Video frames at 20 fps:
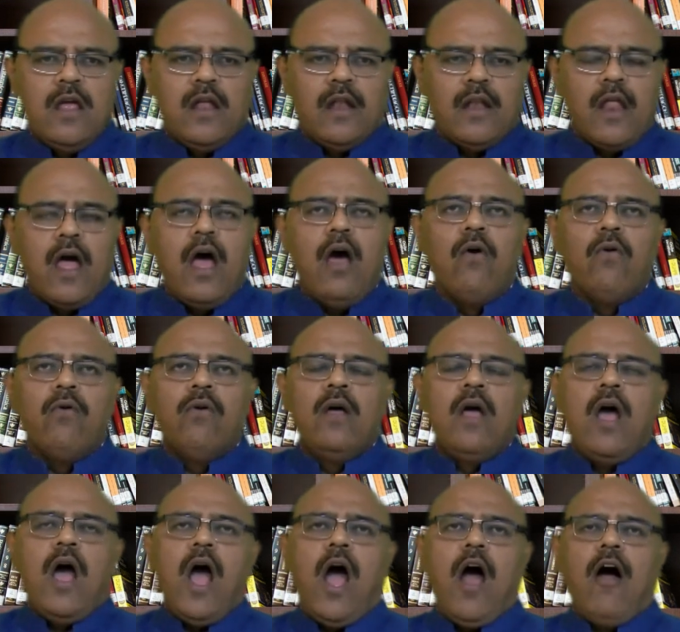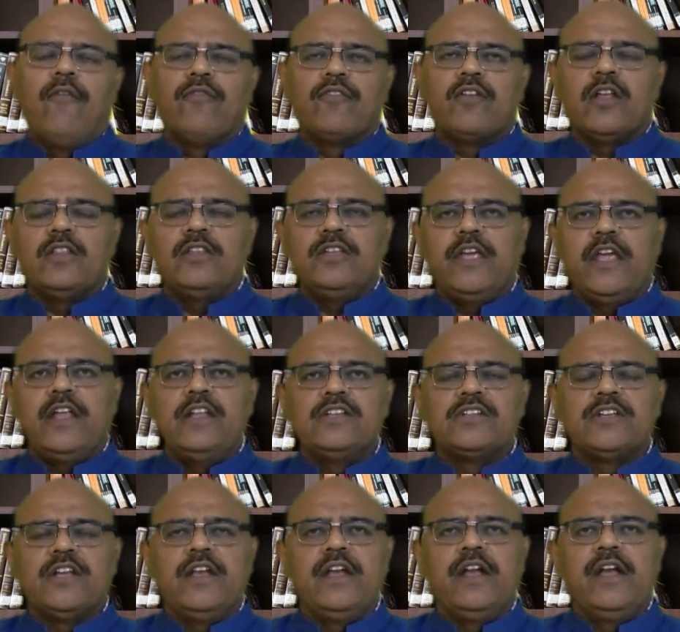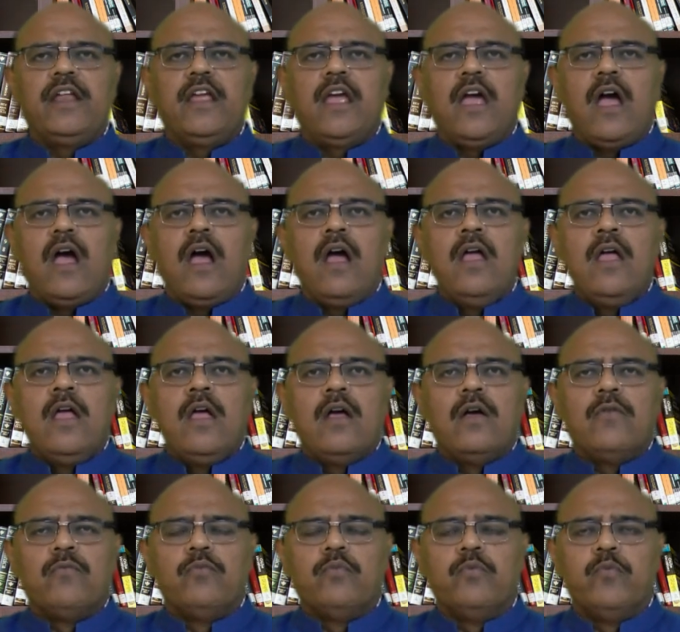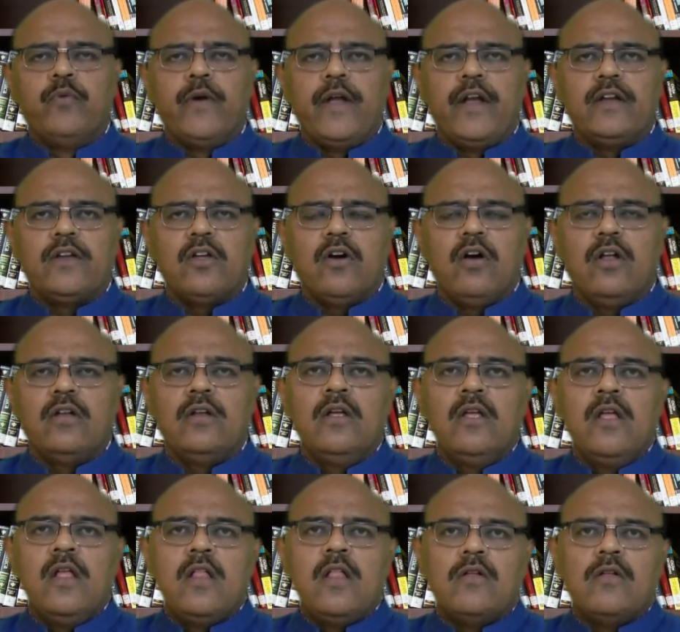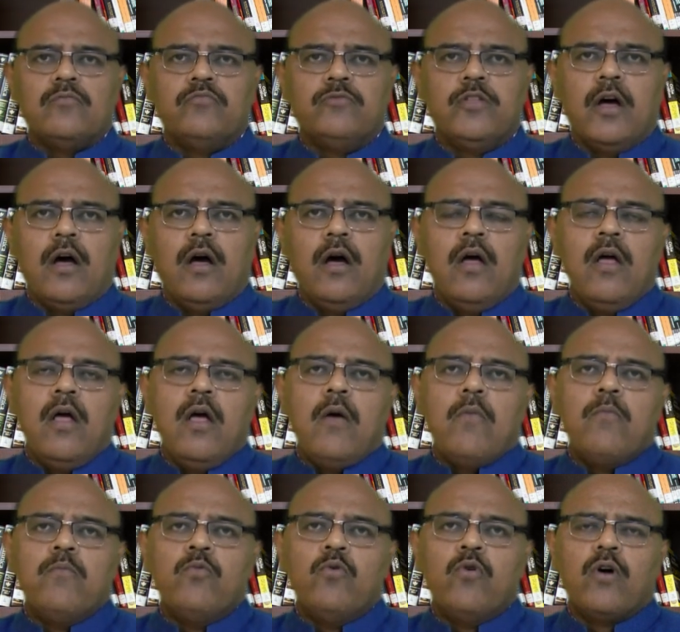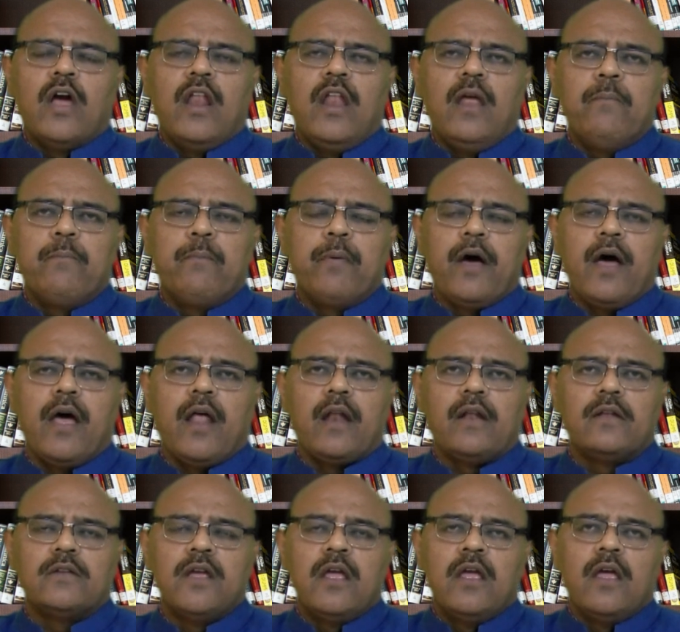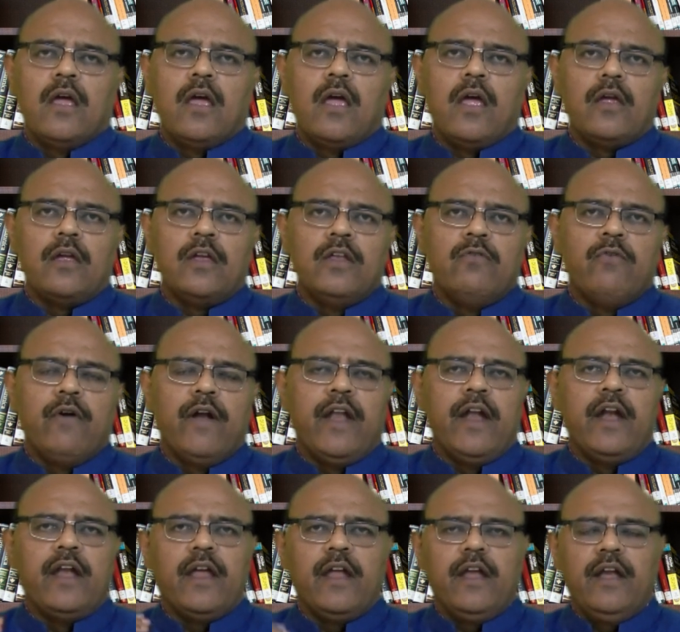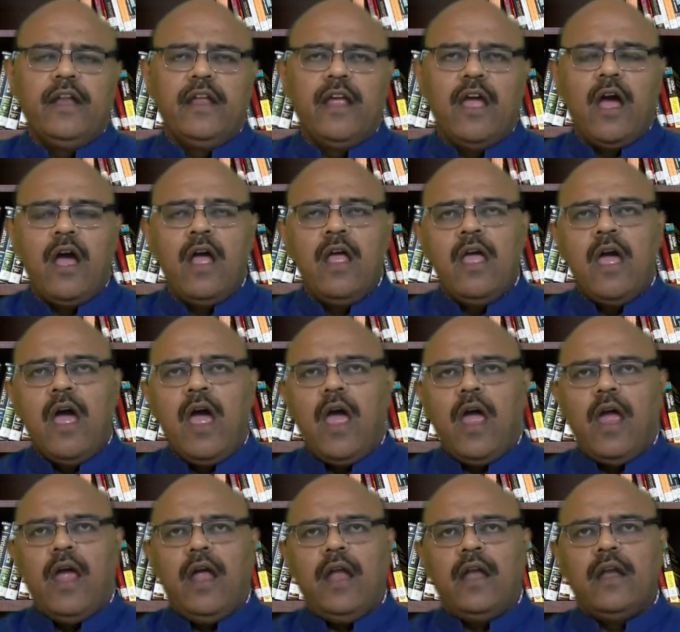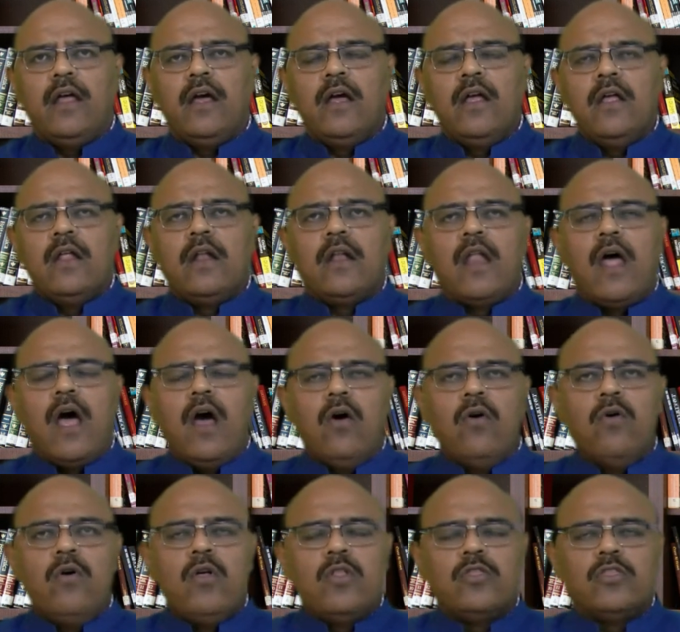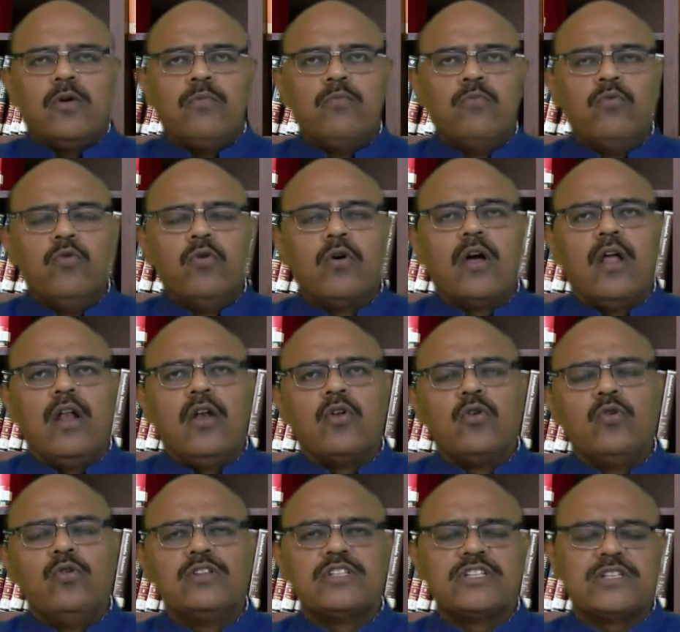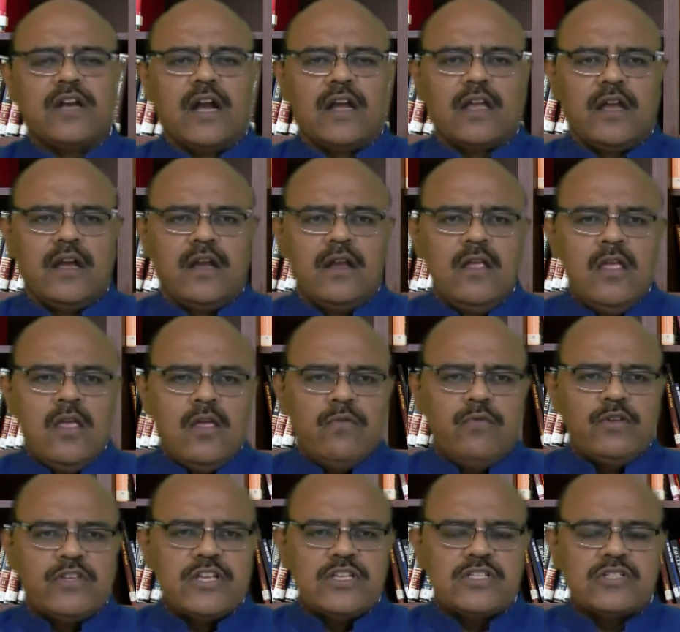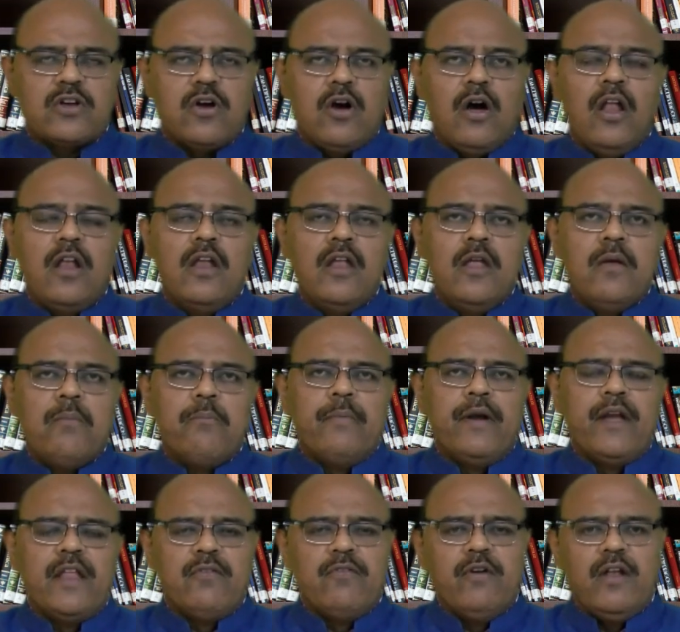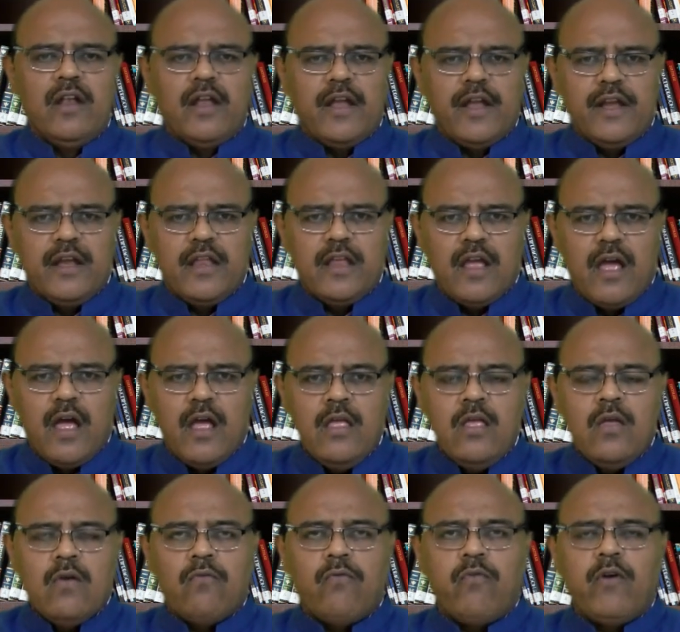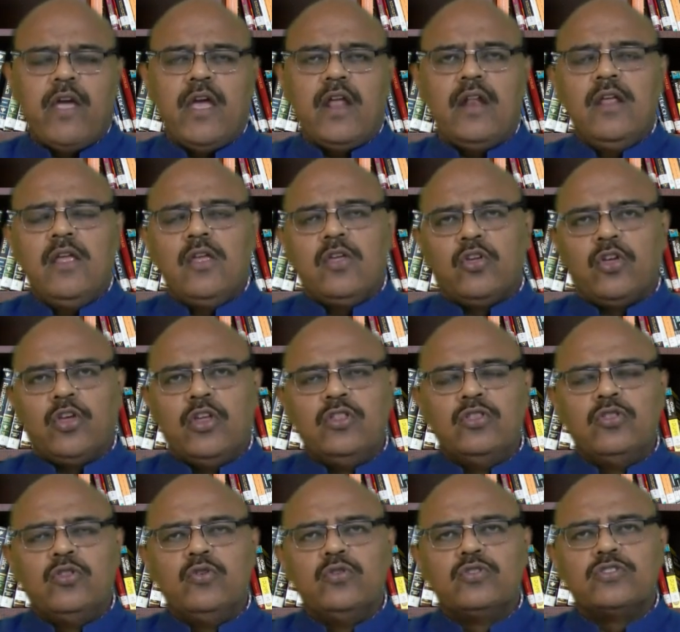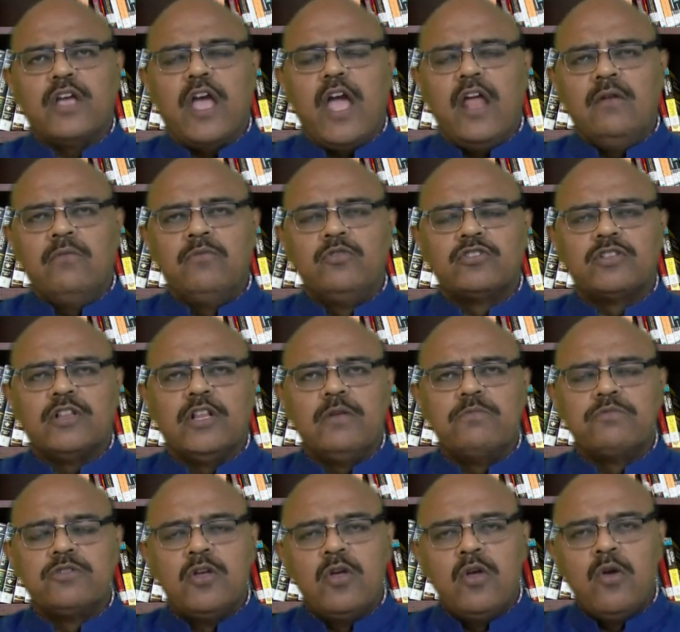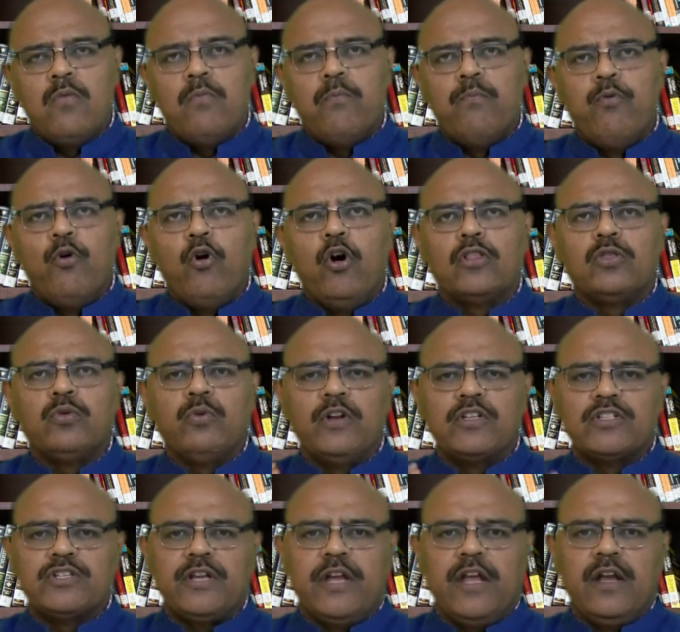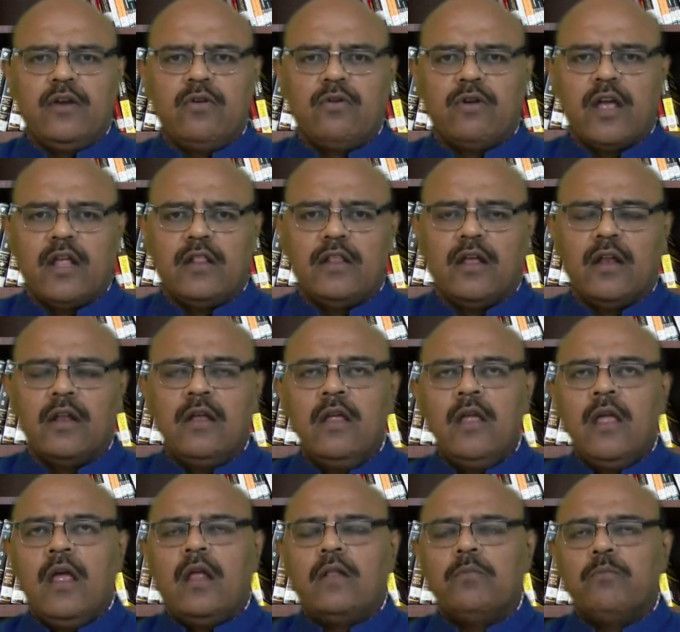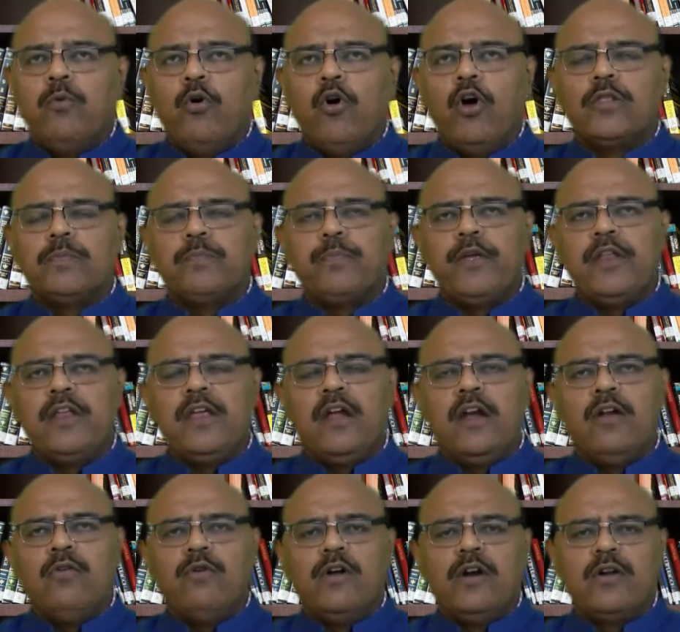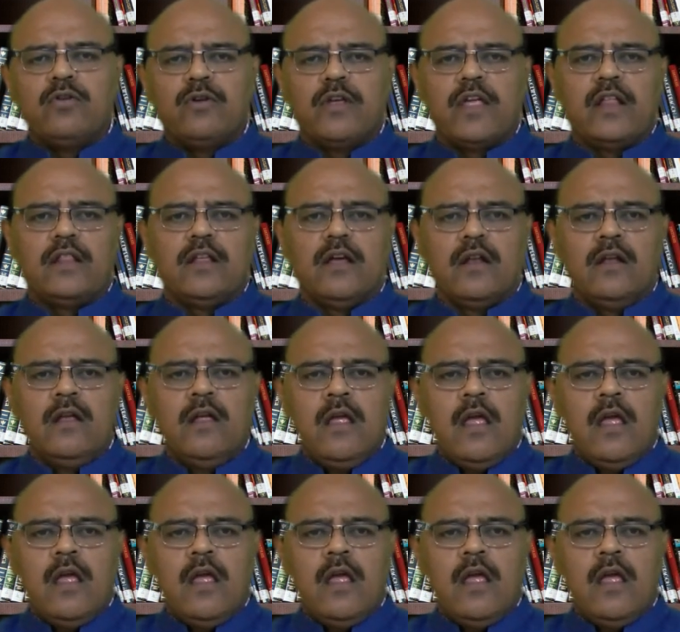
Now, after the ancient India went on, the Mughal Empire invaded India, and now the Mughal rule started, which is called medieval India, where Hindus and Muslims both were staying together. Both periods were together.